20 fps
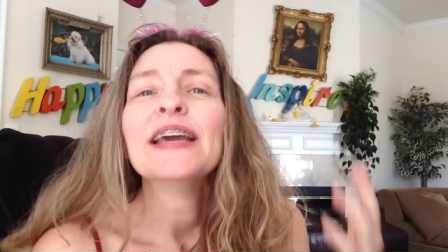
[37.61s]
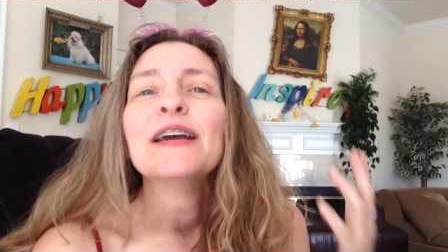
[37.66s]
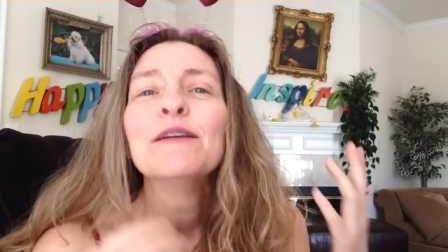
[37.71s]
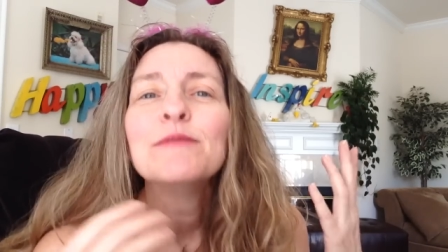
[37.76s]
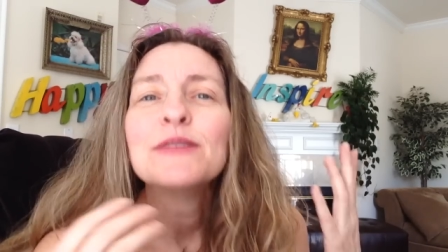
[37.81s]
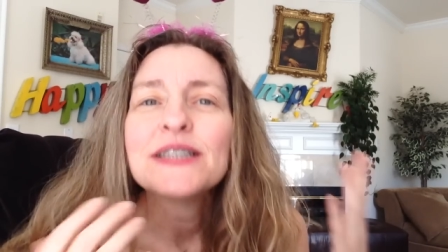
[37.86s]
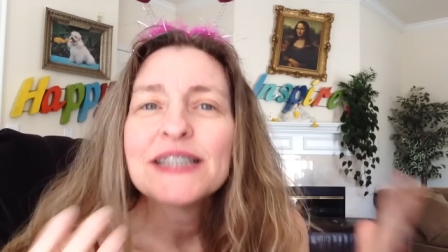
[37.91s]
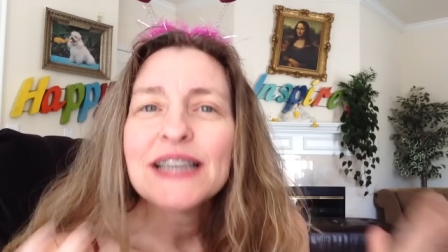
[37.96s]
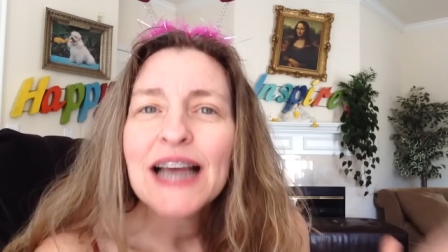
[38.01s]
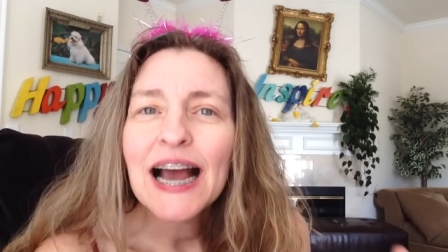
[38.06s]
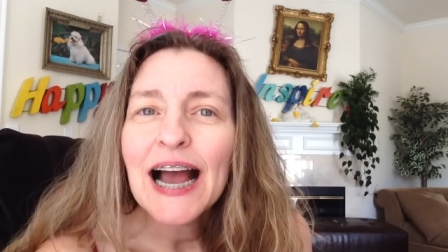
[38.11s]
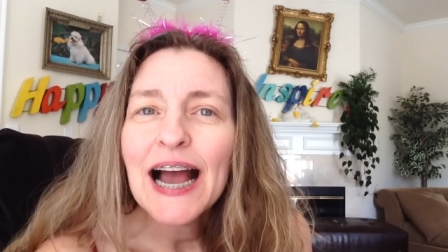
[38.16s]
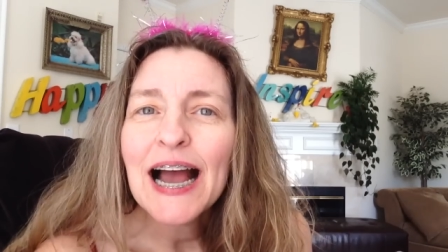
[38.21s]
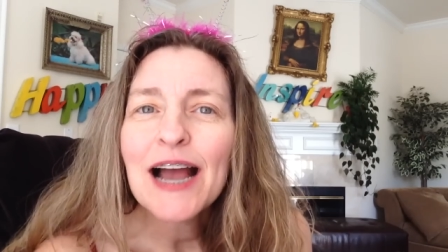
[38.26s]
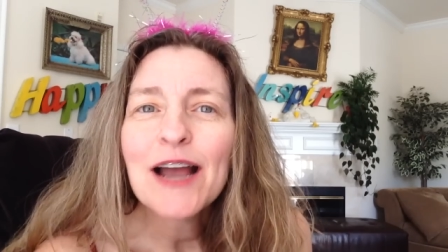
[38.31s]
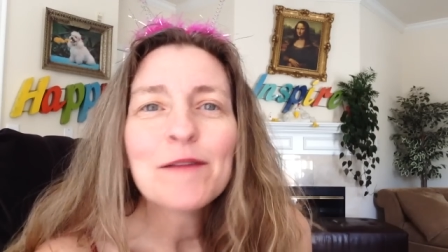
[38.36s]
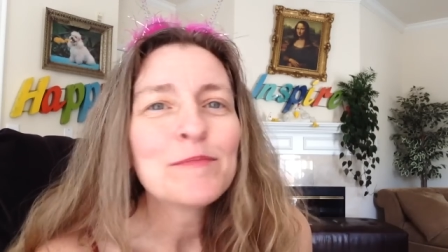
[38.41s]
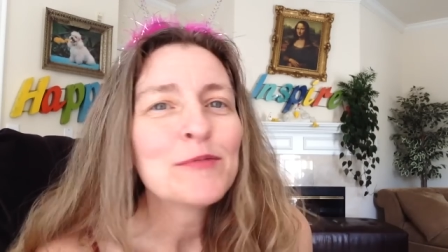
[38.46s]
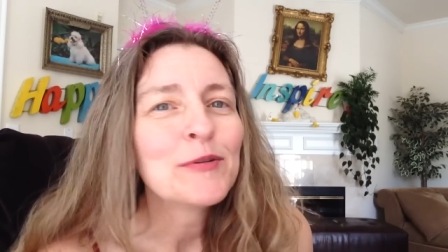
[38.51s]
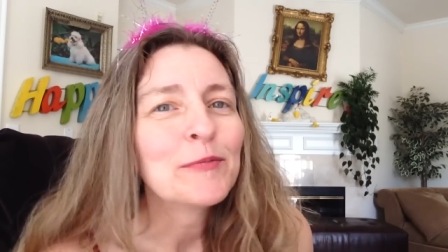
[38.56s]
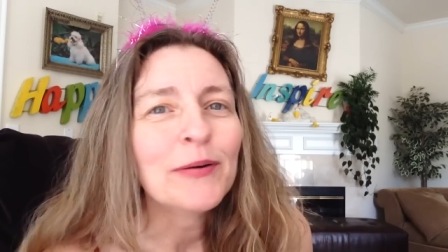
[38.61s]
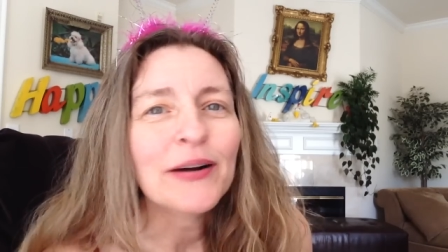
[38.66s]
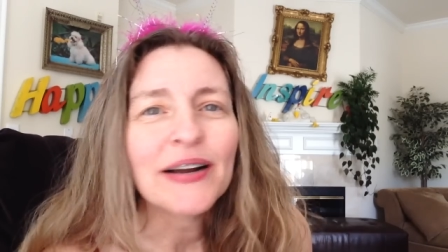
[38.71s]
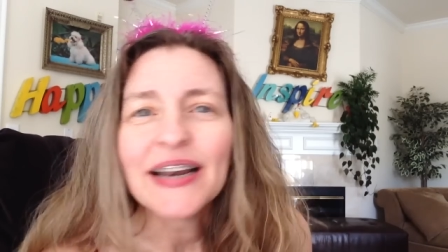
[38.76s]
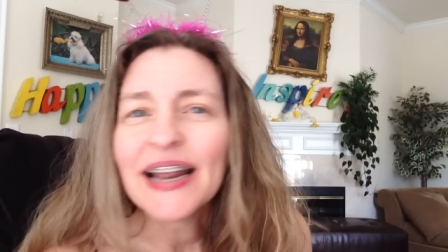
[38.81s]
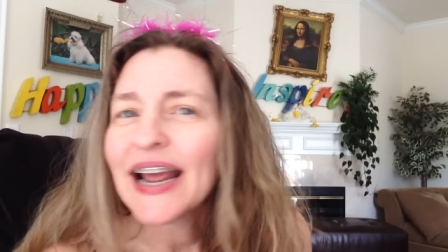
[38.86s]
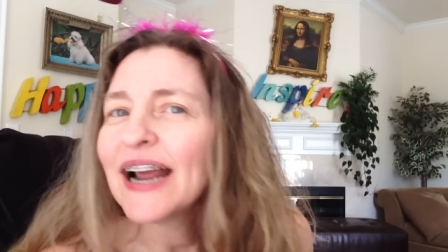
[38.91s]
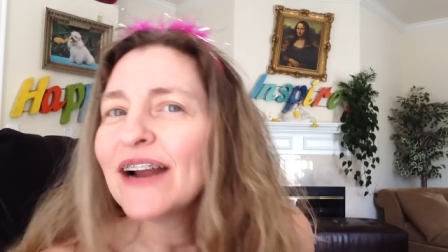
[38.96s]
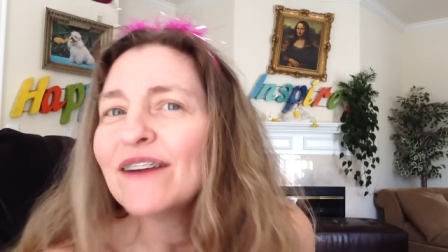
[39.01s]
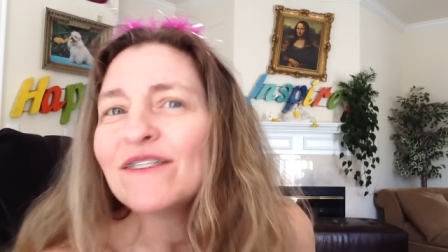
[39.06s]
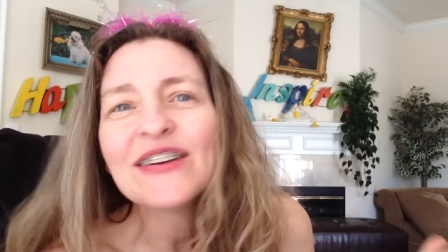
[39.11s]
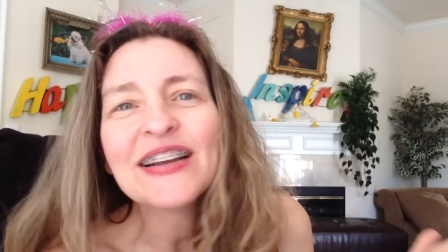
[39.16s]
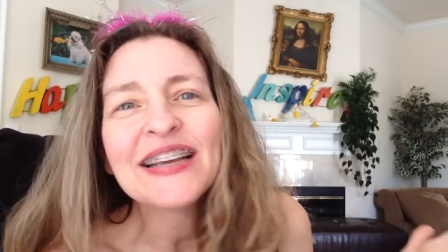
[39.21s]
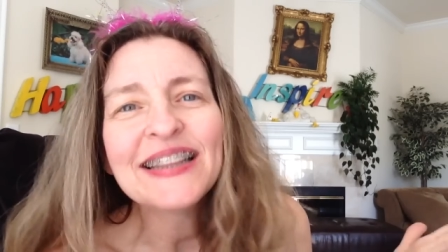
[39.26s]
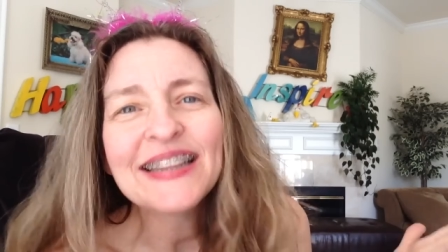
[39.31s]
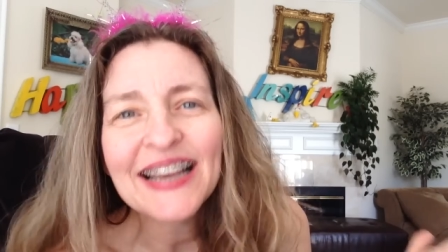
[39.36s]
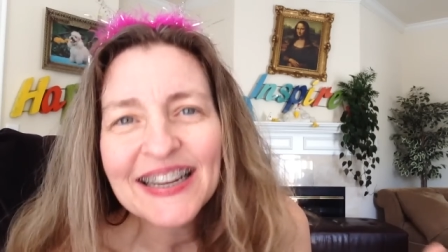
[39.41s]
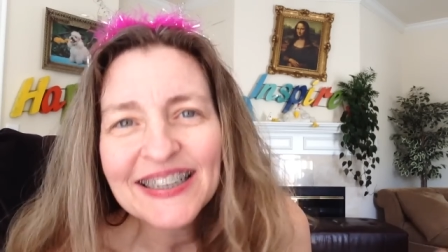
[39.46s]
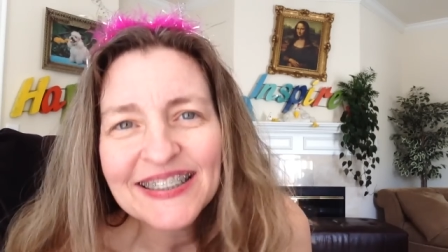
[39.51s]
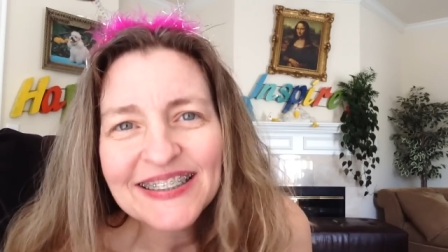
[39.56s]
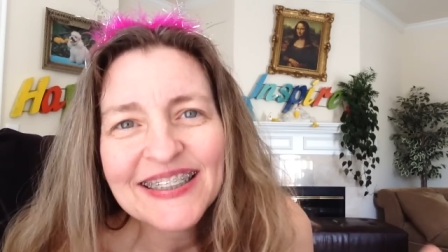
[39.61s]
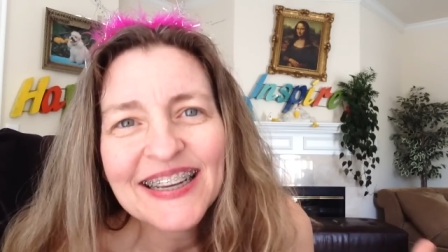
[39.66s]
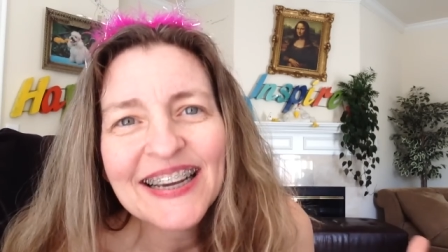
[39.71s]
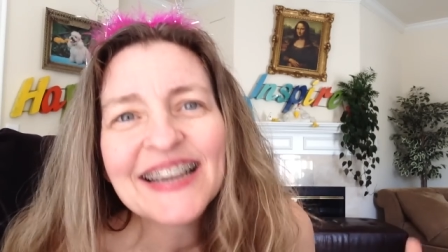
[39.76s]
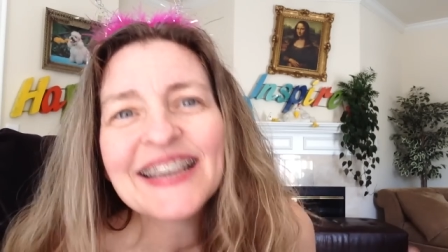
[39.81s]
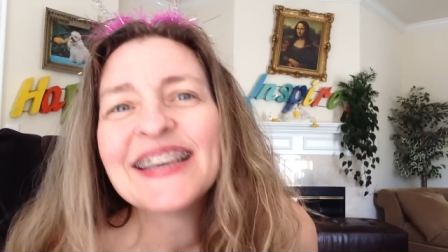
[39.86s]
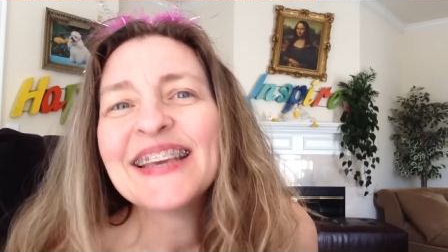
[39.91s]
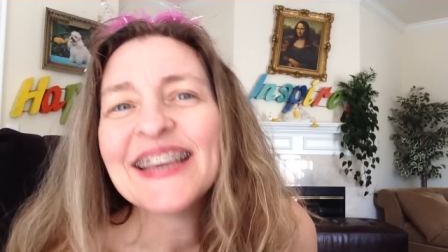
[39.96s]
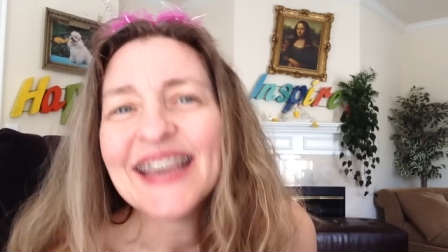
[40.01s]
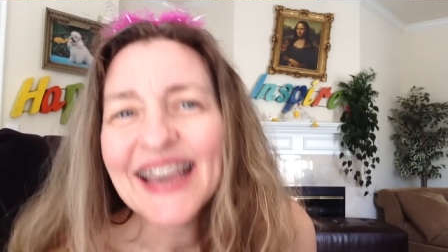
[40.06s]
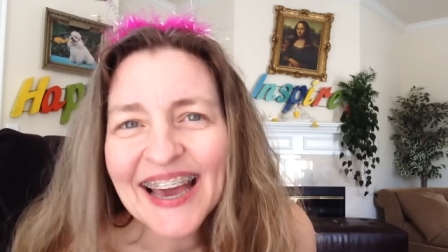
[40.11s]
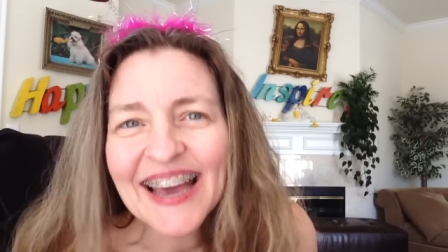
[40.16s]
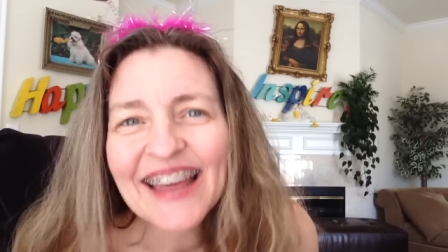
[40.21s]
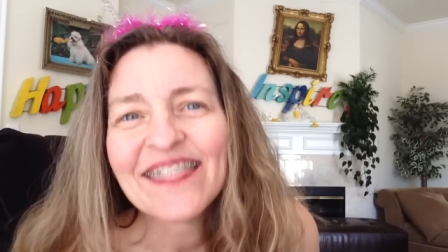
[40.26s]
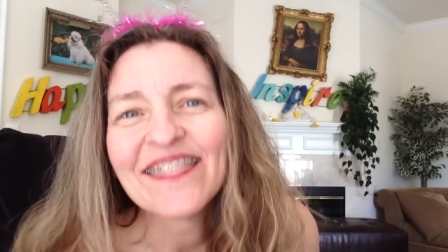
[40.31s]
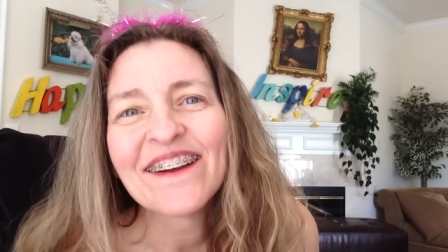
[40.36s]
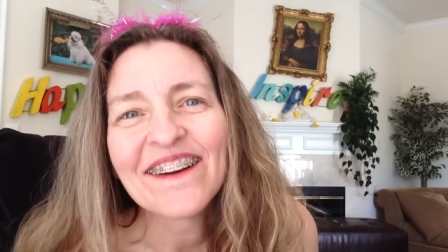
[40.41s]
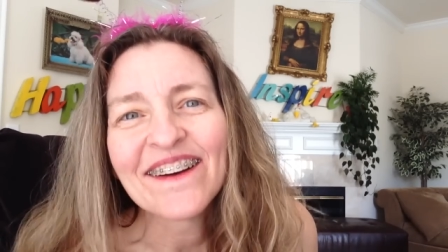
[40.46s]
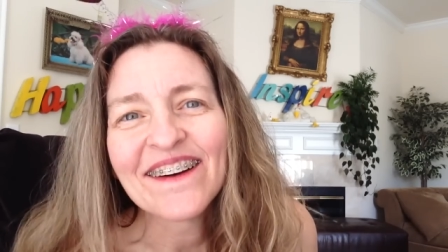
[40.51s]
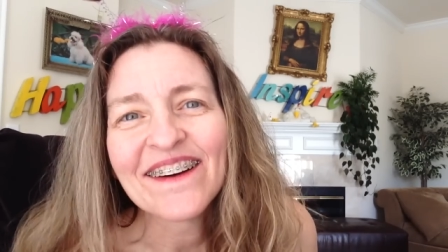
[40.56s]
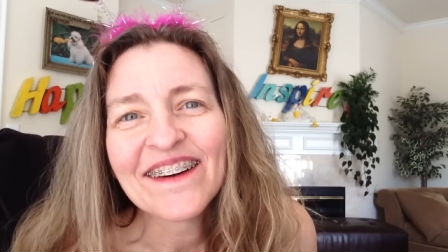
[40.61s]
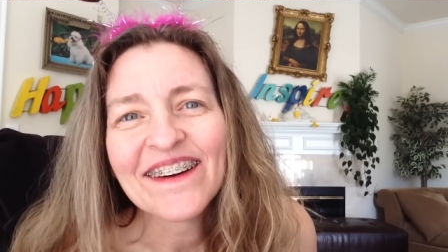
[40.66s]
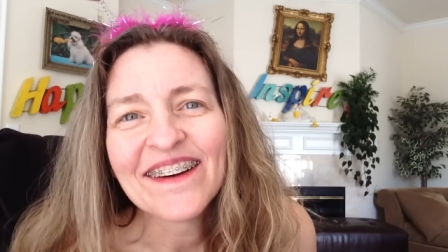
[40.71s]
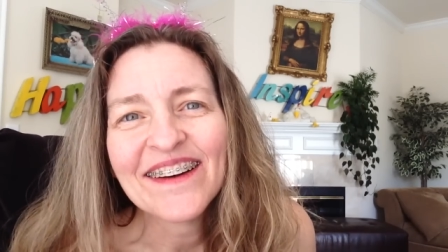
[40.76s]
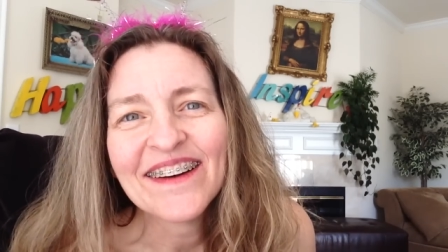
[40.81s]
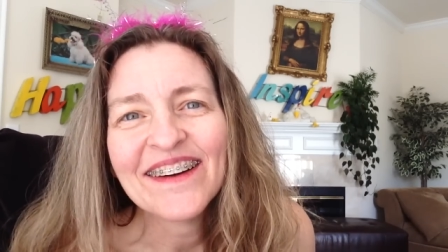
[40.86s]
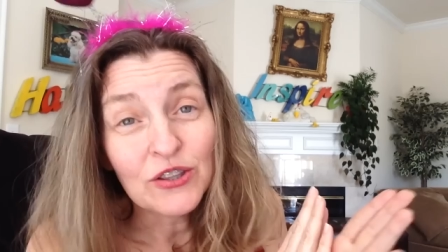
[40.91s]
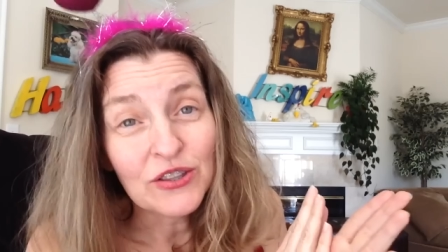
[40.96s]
it was time to put everything together.